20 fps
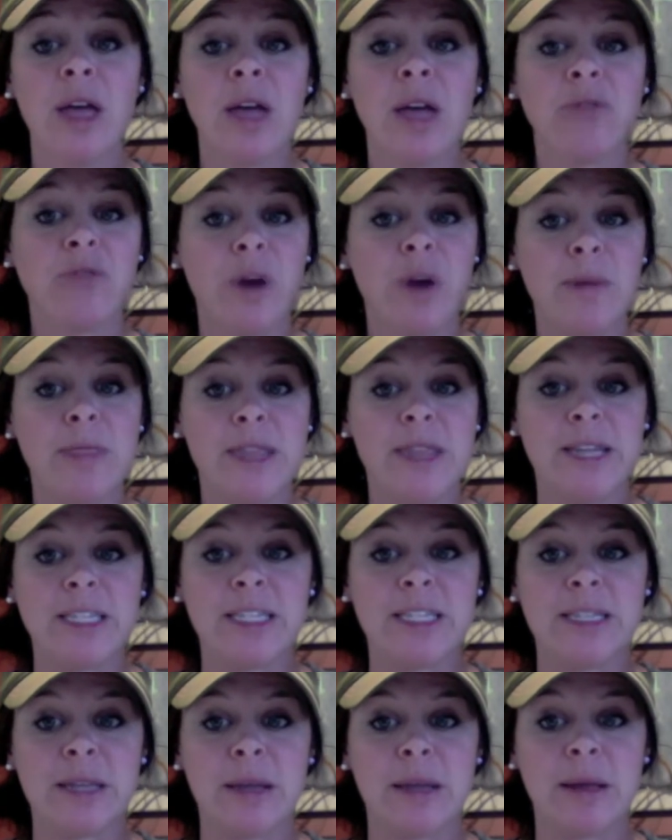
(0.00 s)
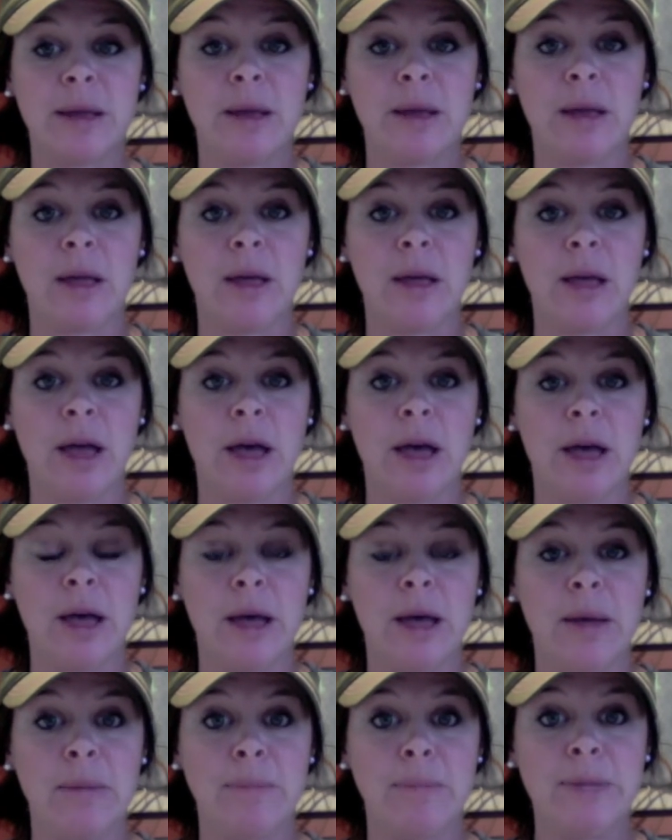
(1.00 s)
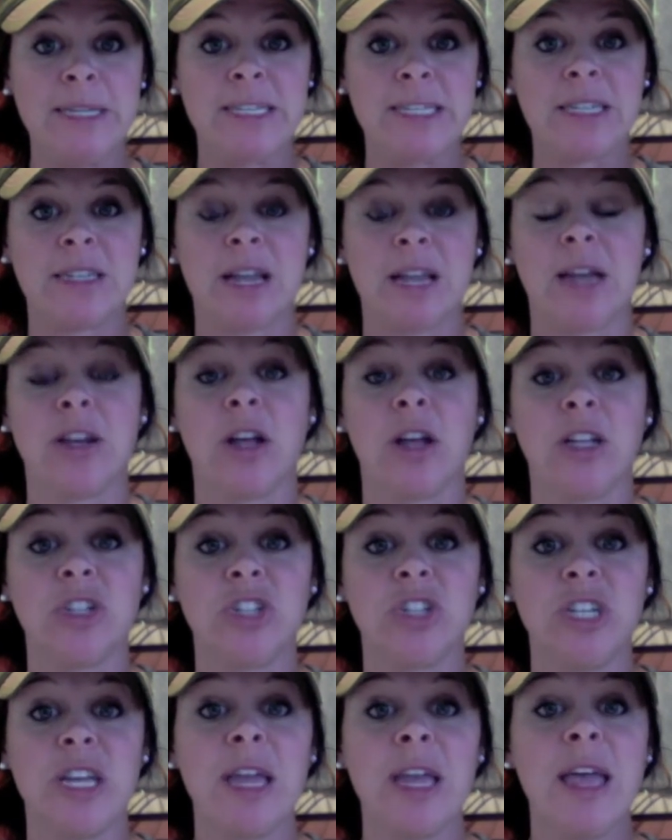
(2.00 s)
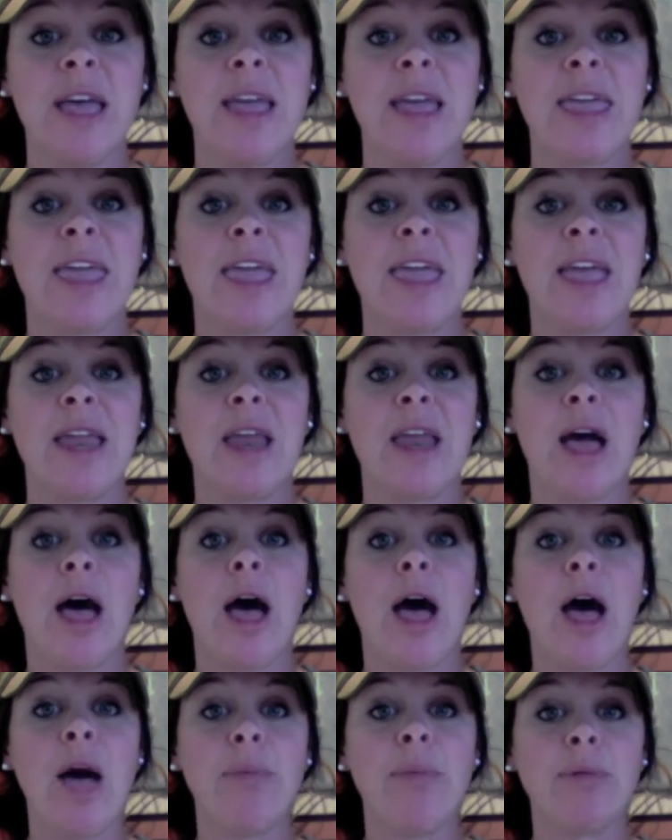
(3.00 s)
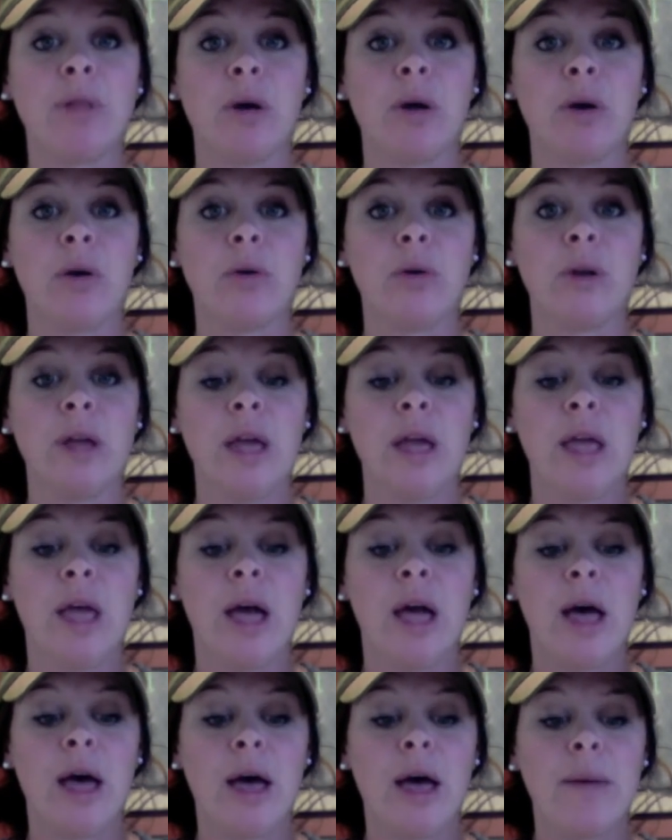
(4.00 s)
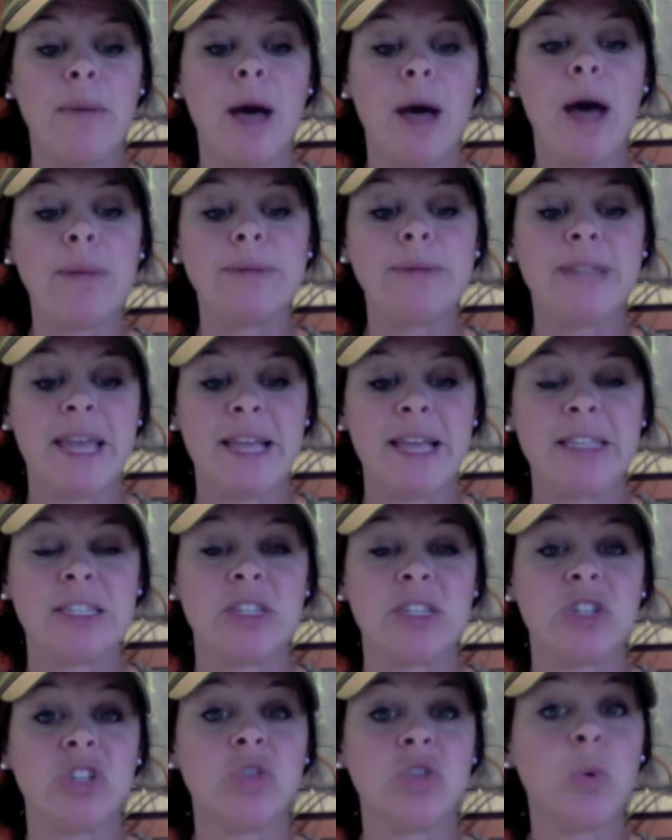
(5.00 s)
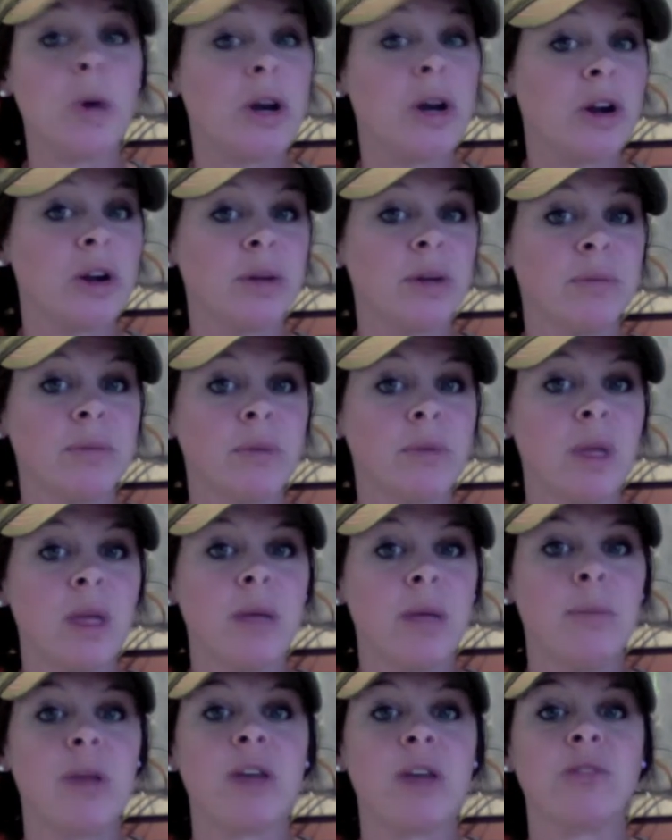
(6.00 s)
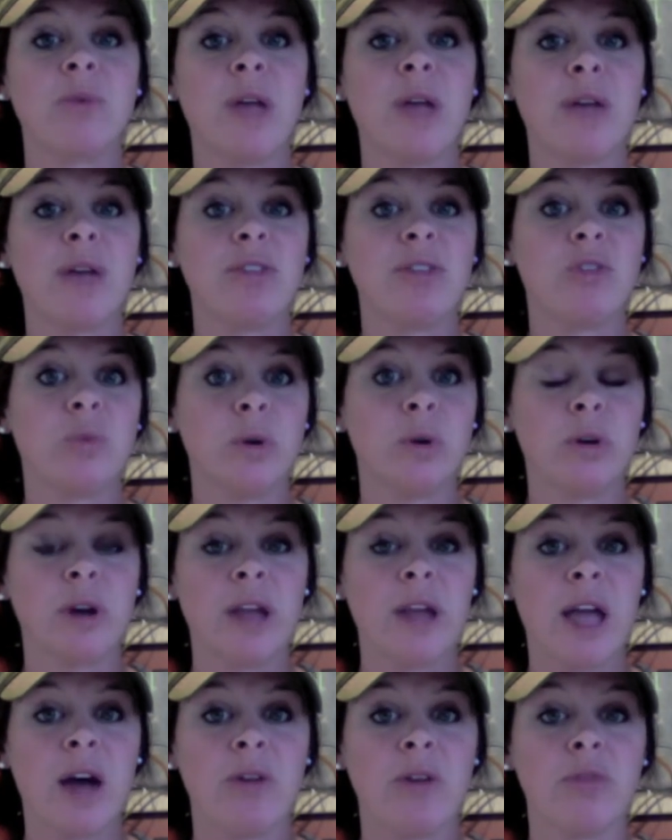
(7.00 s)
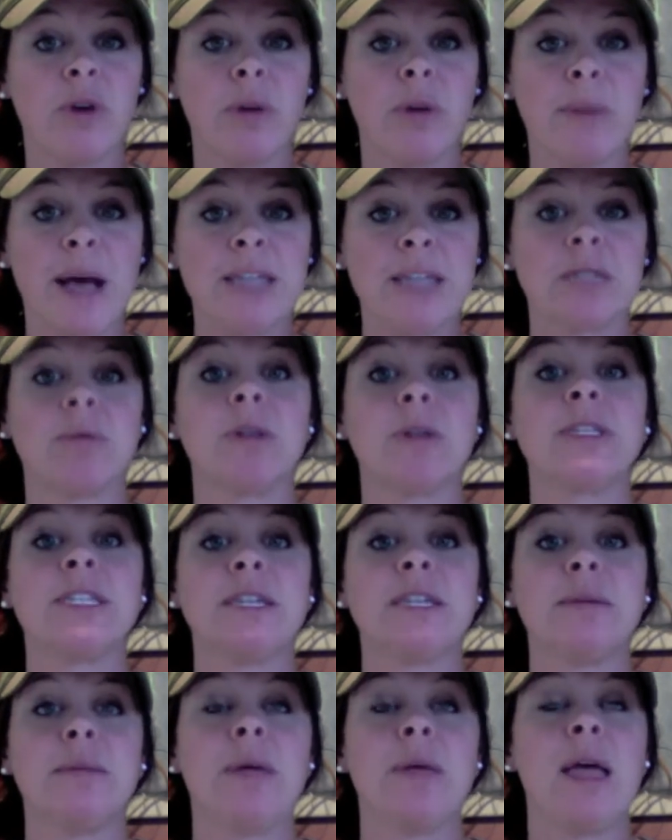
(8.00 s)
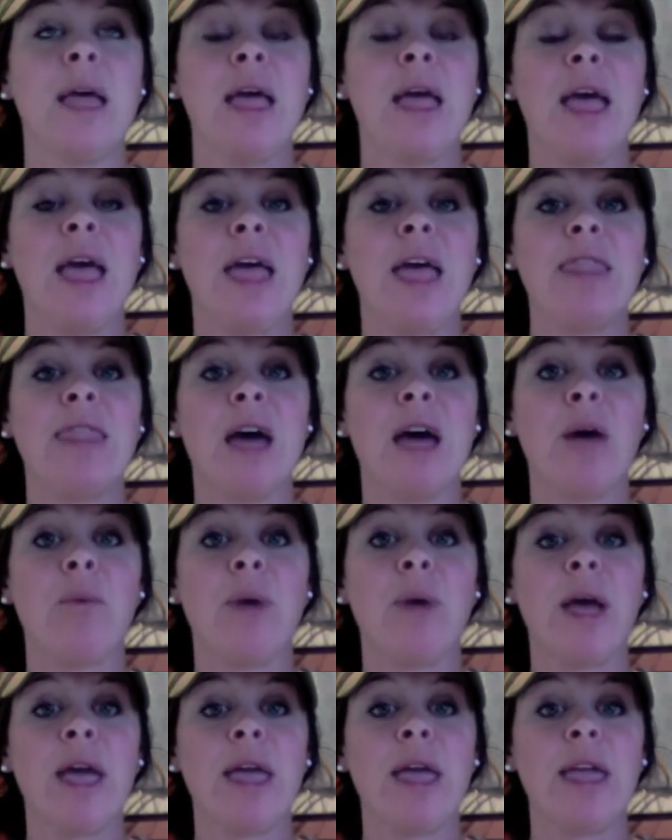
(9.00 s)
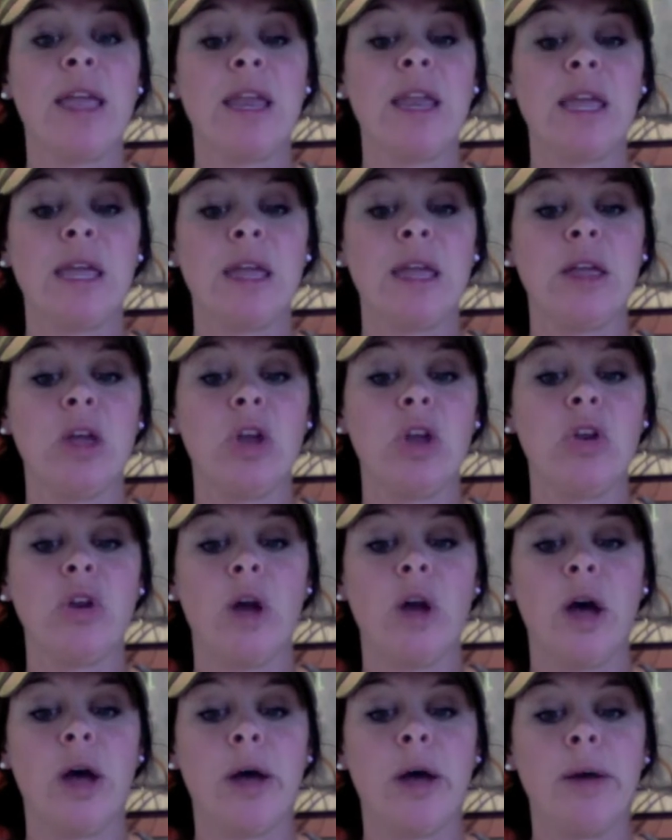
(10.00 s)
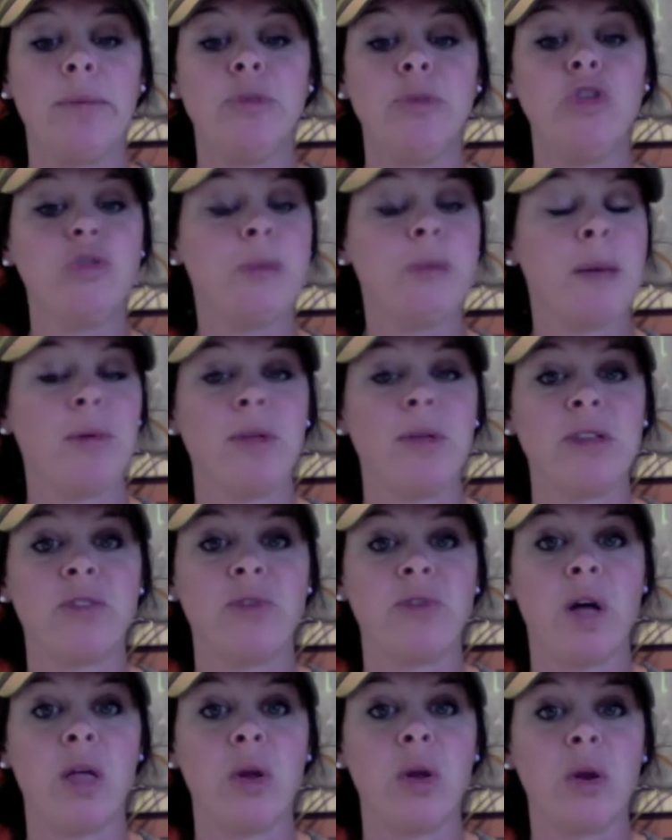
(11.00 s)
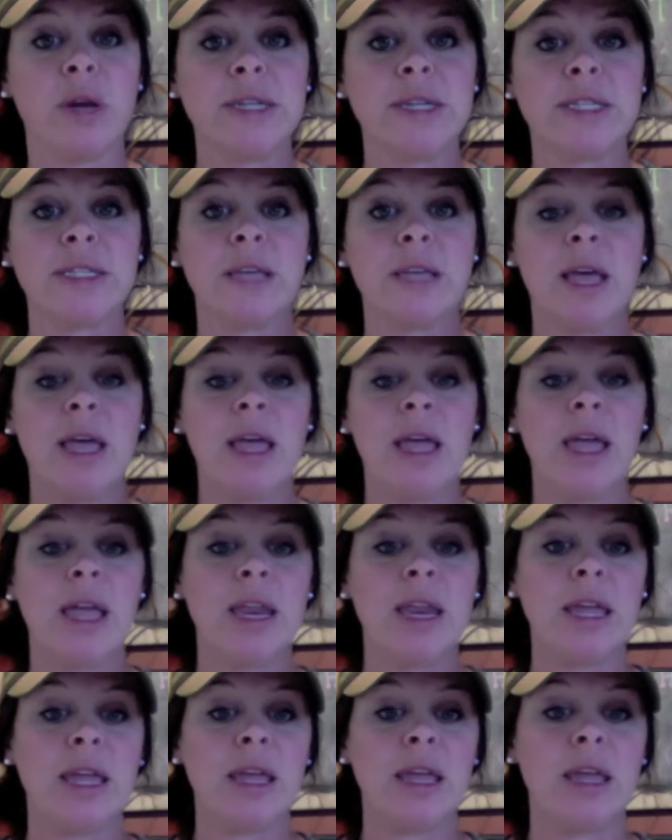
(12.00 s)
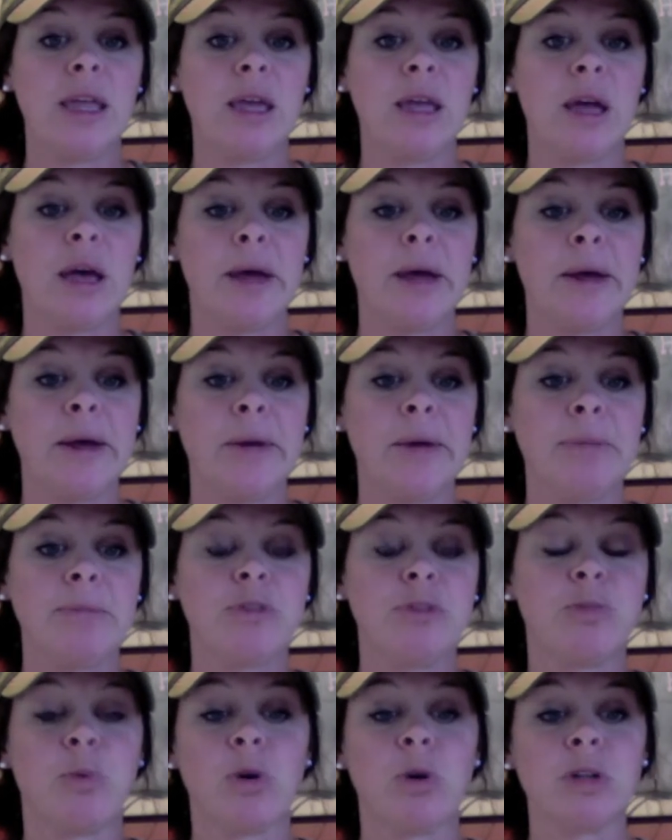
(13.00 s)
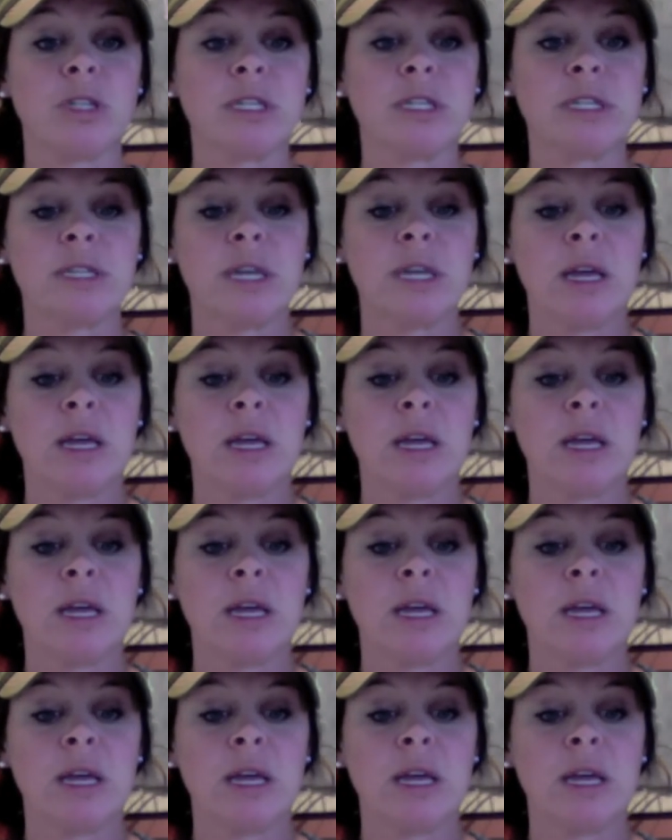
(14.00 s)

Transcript: from this piece of technology, can upload updates to Twitter, because we have a Twitter account for our basketball team, and that way any newspaper that's following us, any sports